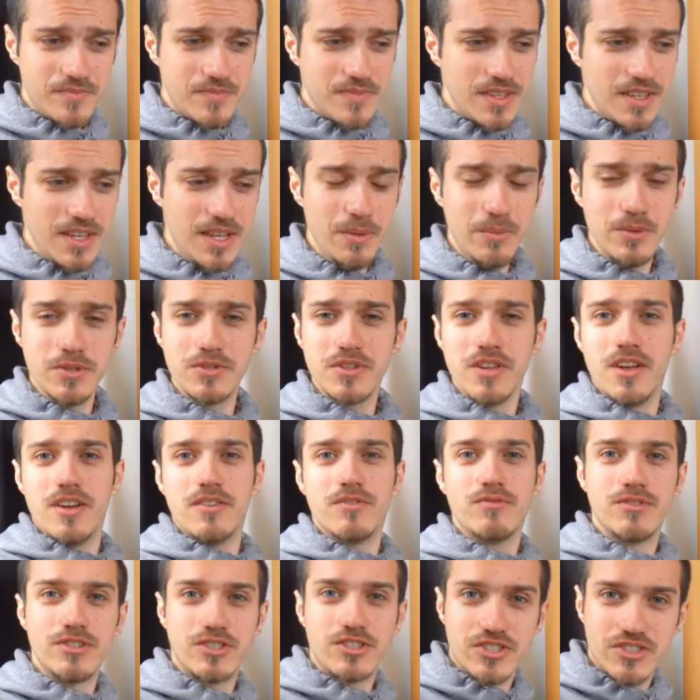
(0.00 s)
He was
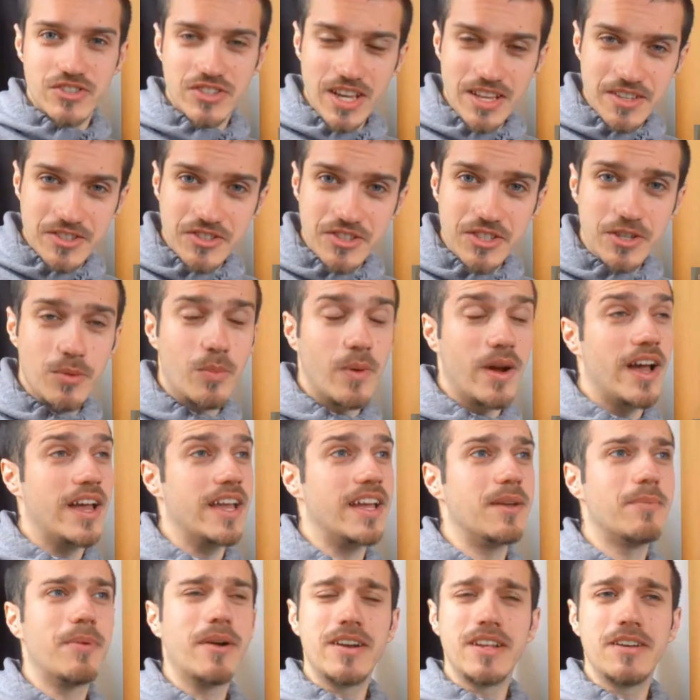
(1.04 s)
sketching away, and
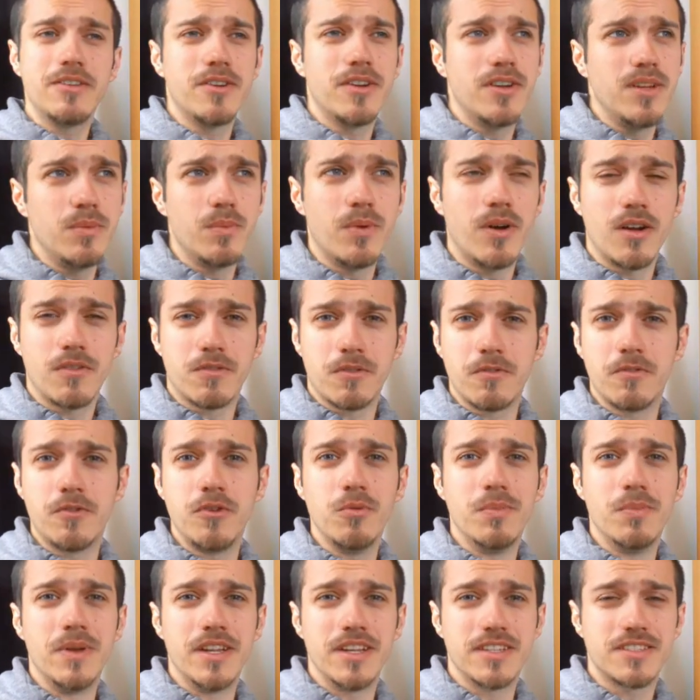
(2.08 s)
apparently could only work for a few
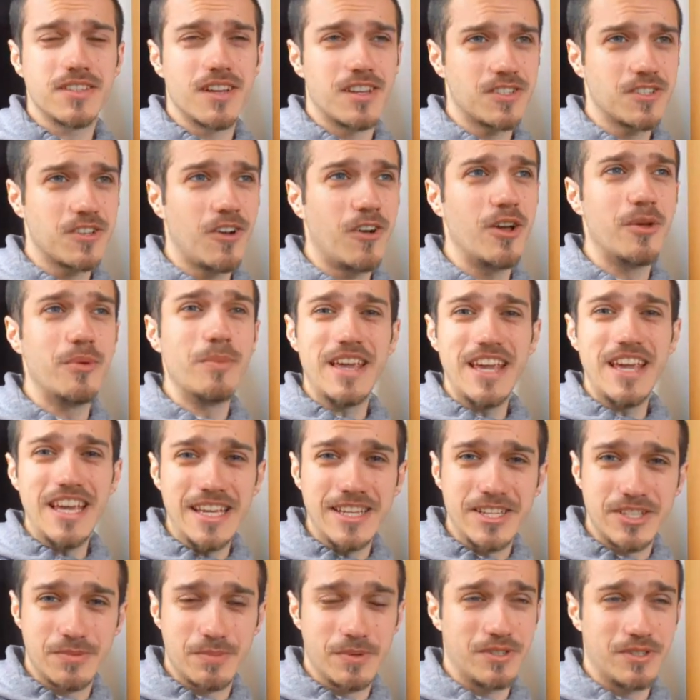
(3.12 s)
minutes at a time
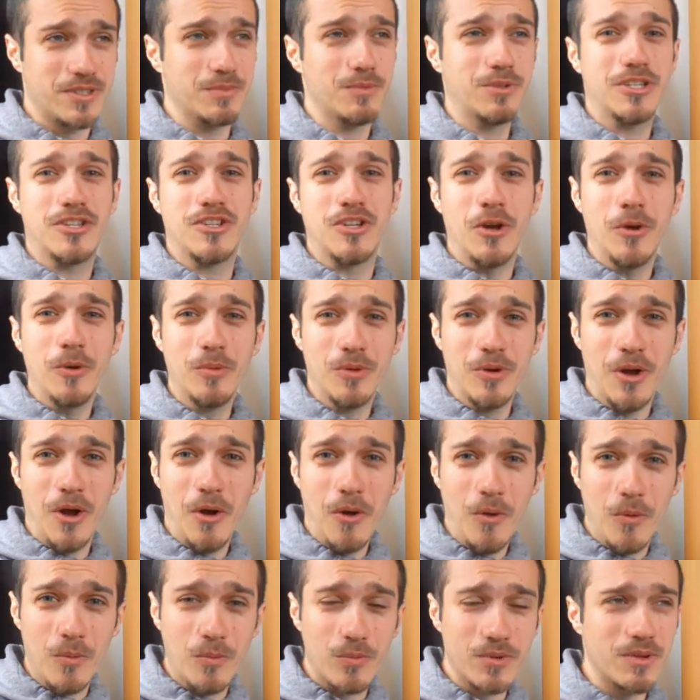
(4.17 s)
each because it was so
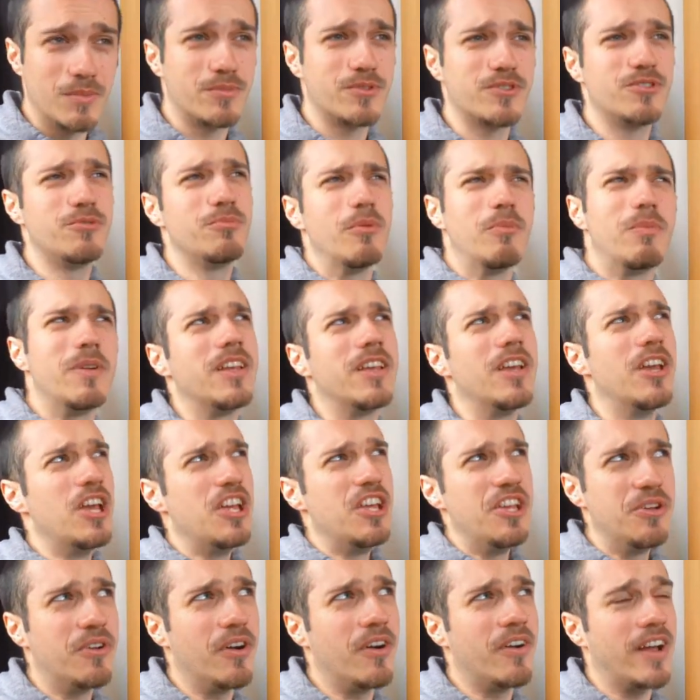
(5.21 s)
cold, and presumably you
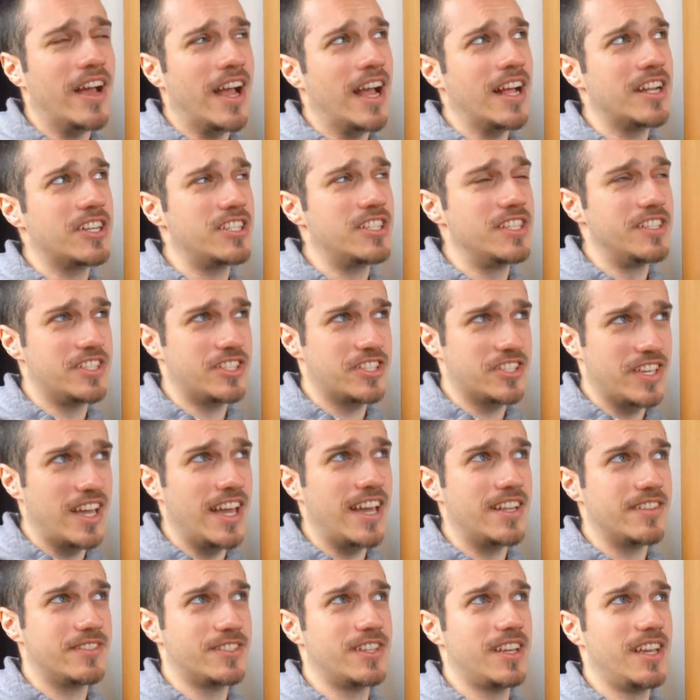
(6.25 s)
can't actually
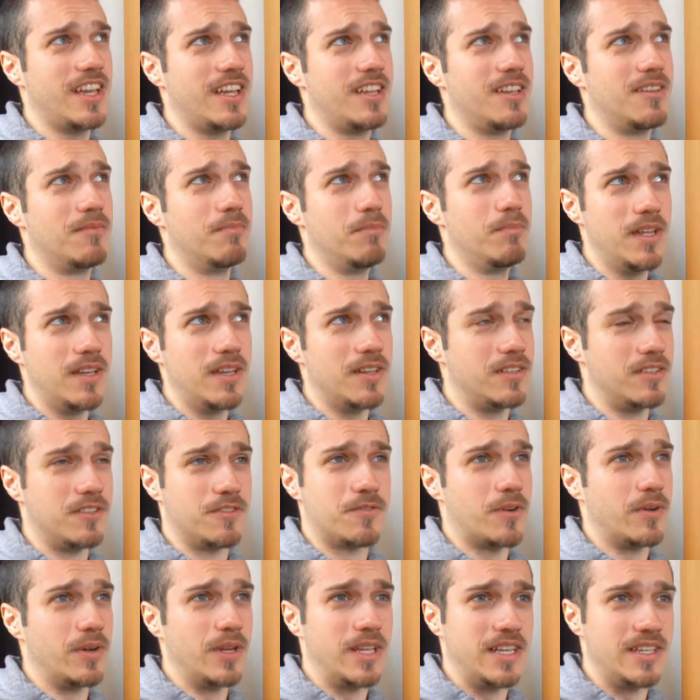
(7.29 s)
sketch in mittens
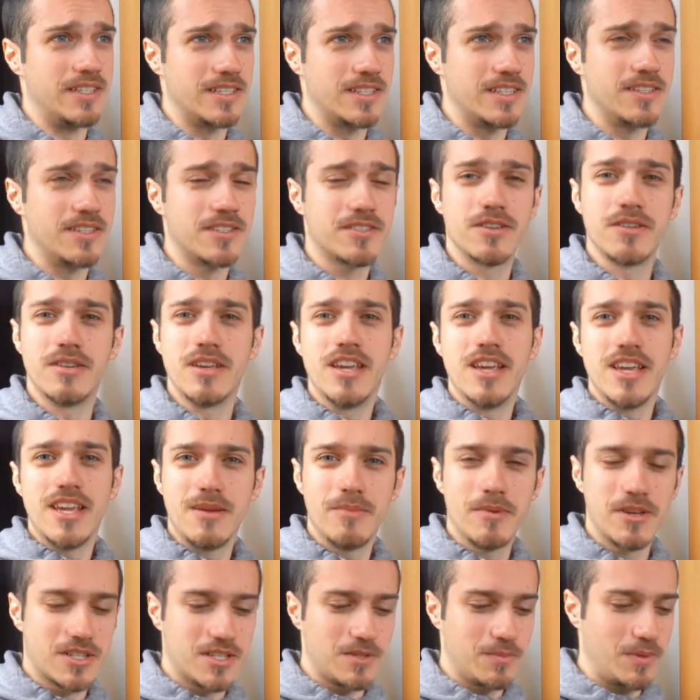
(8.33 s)
very easily, so he
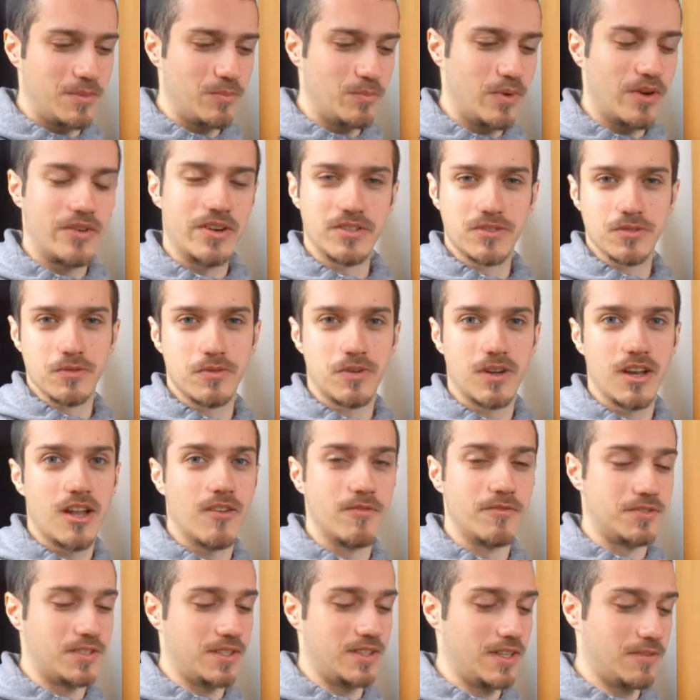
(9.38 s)
must have been wearing sort of
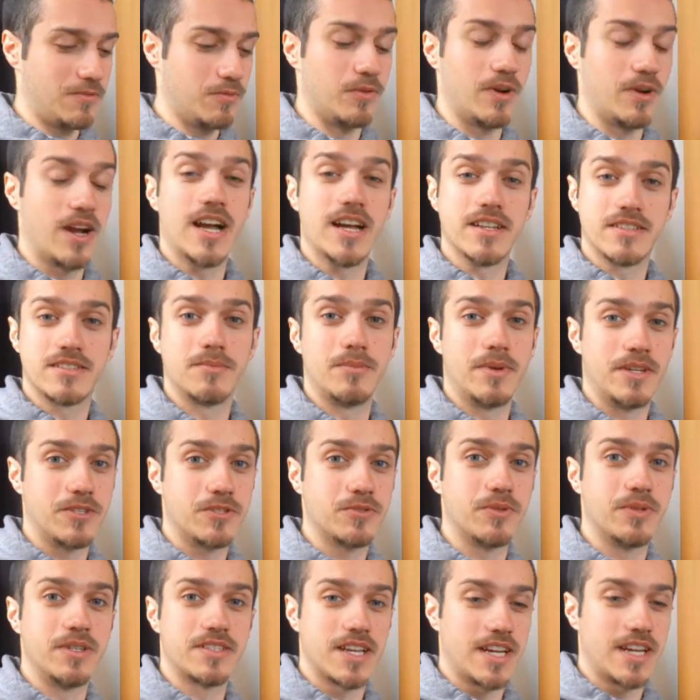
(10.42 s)
gloves and therefore had to make sure
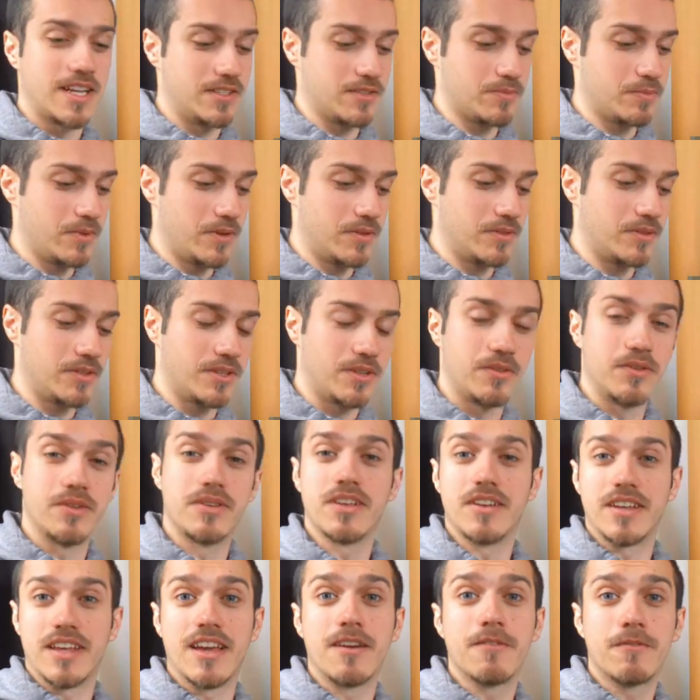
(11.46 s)
his hands weren't going to
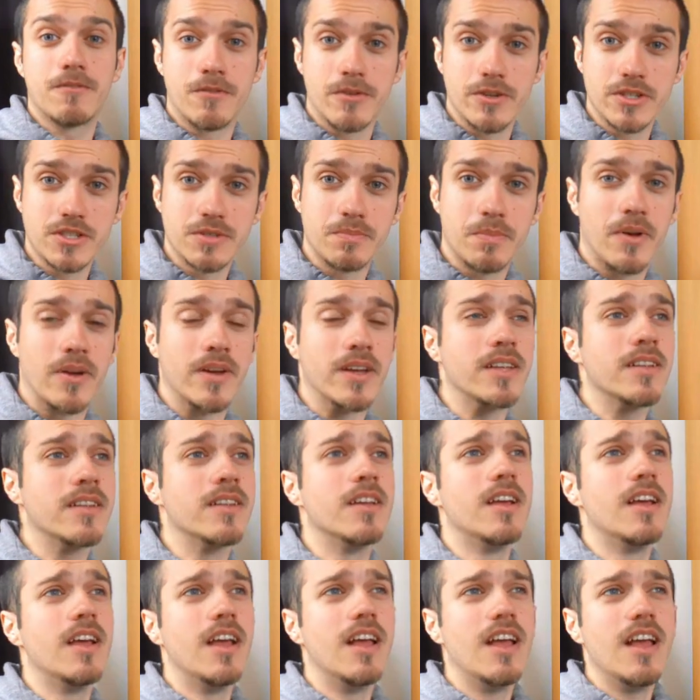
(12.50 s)
get frostbite.
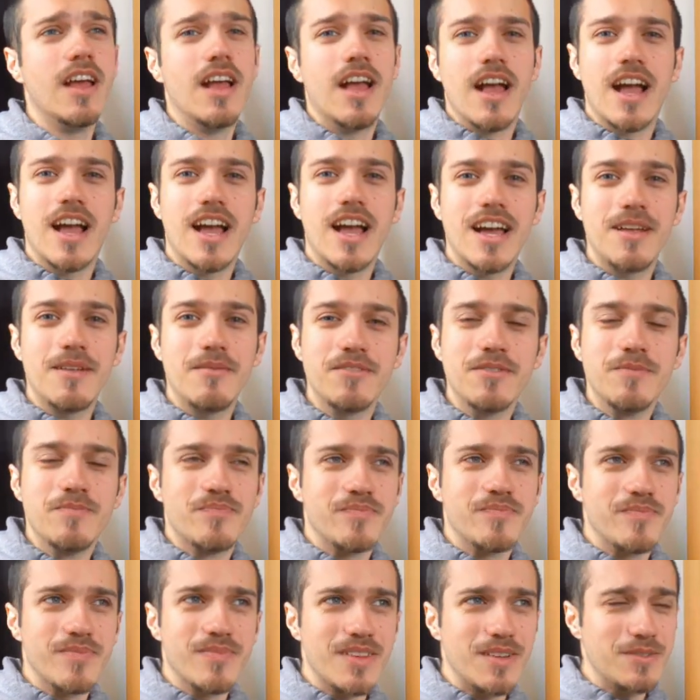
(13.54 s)
And
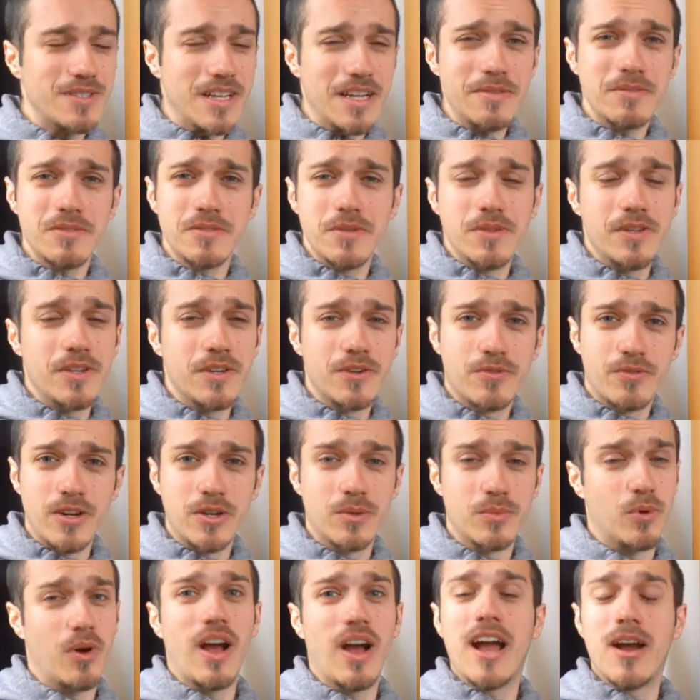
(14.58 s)
it was absolutely
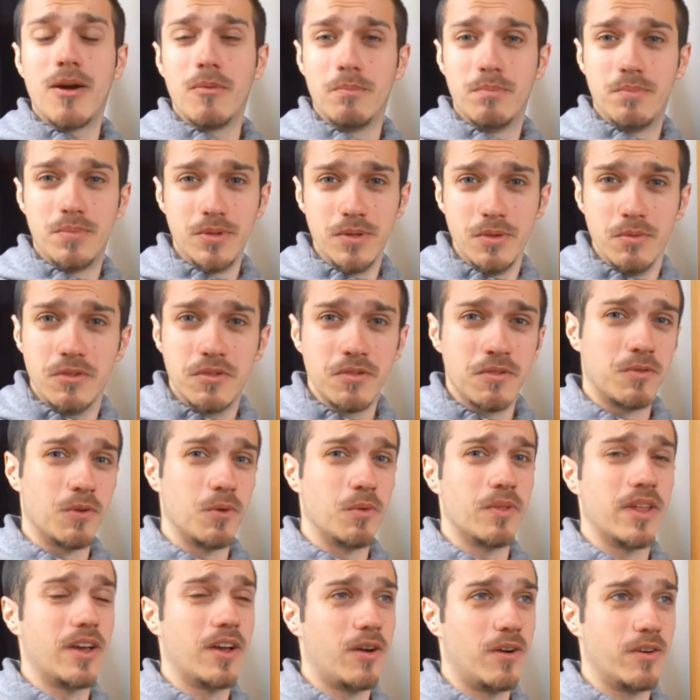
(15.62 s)
incredible how beautiful
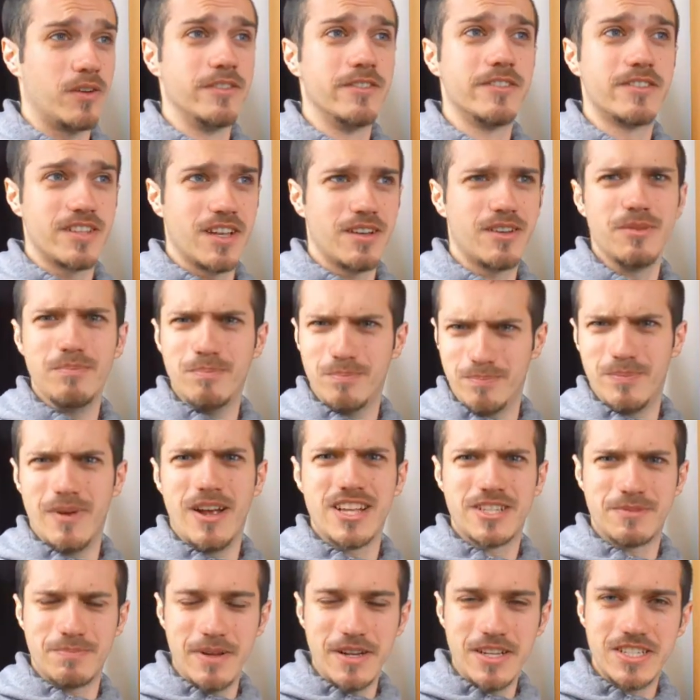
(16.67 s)
they are,
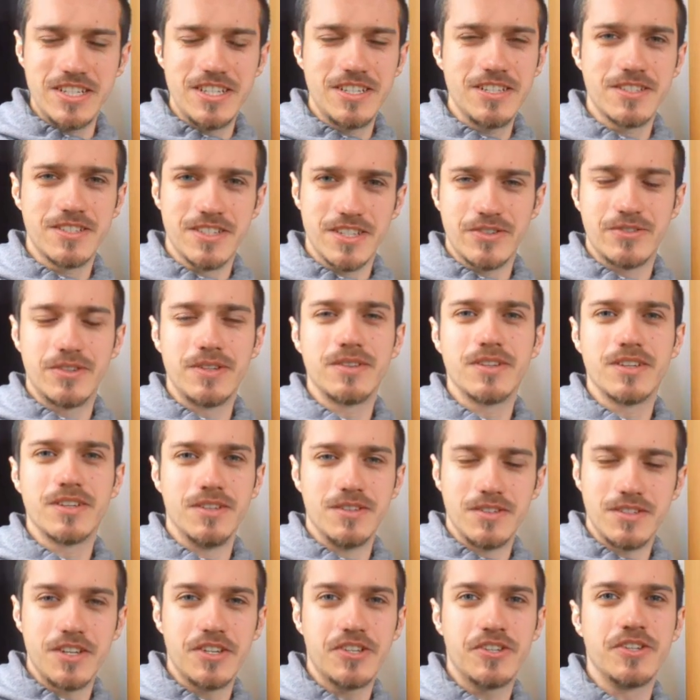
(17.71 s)
especially considering the
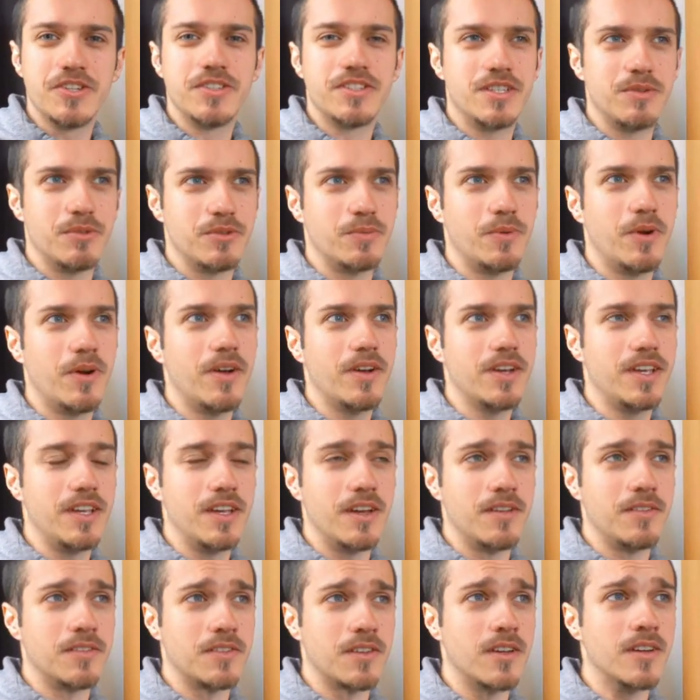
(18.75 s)
conditions he was working
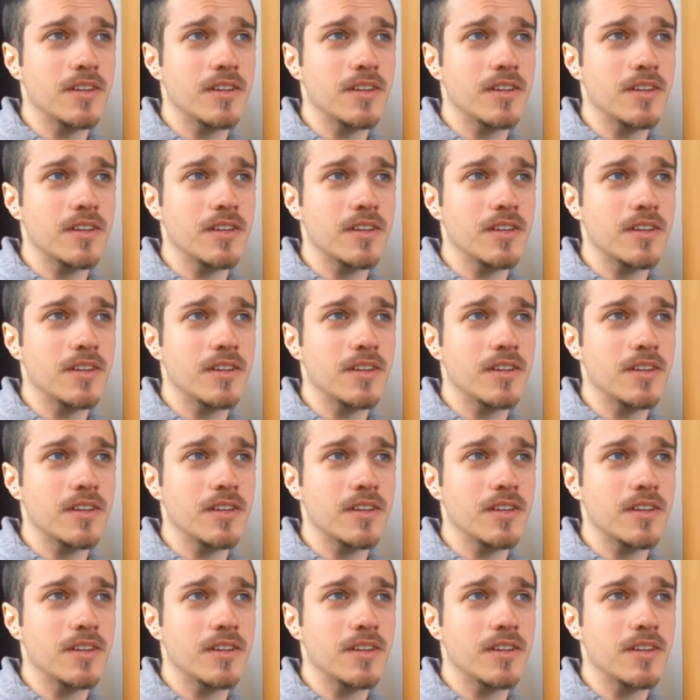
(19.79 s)
under.